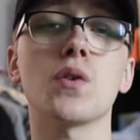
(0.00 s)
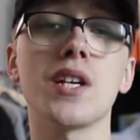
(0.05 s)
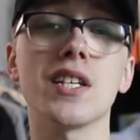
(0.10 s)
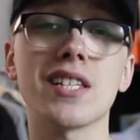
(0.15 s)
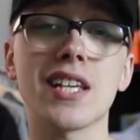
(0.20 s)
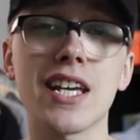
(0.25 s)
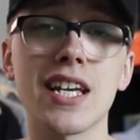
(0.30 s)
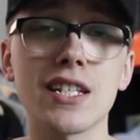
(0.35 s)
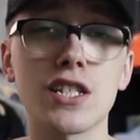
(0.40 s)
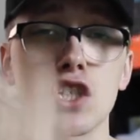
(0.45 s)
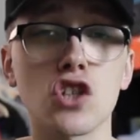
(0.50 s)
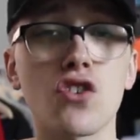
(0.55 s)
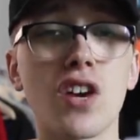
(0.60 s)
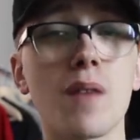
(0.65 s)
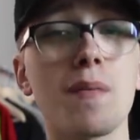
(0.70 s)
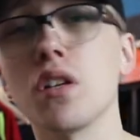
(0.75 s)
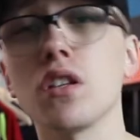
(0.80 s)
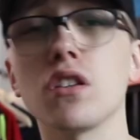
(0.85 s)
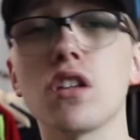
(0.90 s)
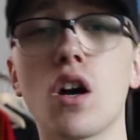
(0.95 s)
to his
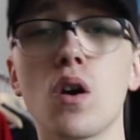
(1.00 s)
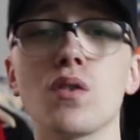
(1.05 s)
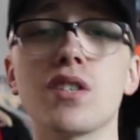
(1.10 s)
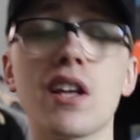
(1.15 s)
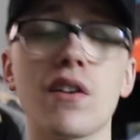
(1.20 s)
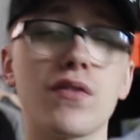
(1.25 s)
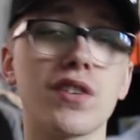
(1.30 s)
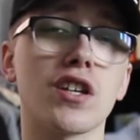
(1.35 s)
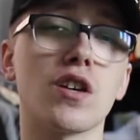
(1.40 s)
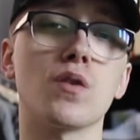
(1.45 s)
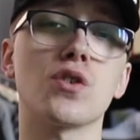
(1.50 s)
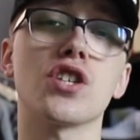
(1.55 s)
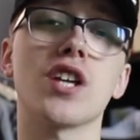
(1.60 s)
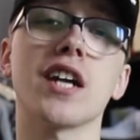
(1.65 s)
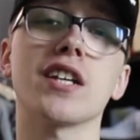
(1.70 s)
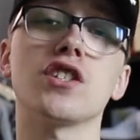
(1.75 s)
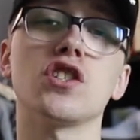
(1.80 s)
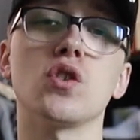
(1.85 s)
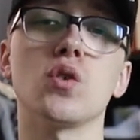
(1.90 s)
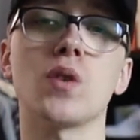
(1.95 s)
Instagram below. Definitely go
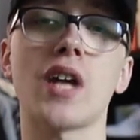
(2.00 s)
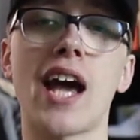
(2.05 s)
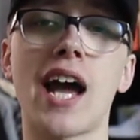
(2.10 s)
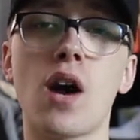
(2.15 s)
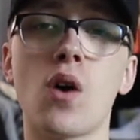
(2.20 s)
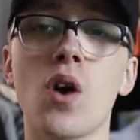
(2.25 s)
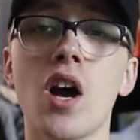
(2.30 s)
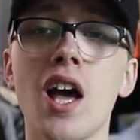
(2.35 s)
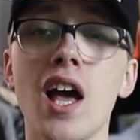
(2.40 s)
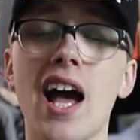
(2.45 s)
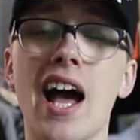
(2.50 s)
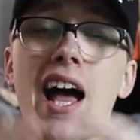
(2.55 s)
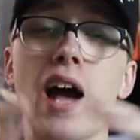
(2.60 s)
check dude out.